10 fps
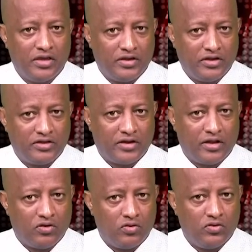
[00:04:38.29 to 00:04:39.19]

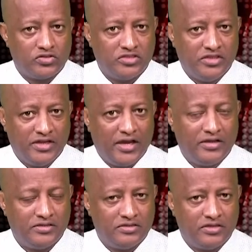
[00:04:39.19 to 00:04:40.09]
Eritrea always
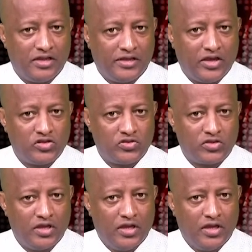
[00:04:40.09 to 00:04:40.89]
denied the allegations.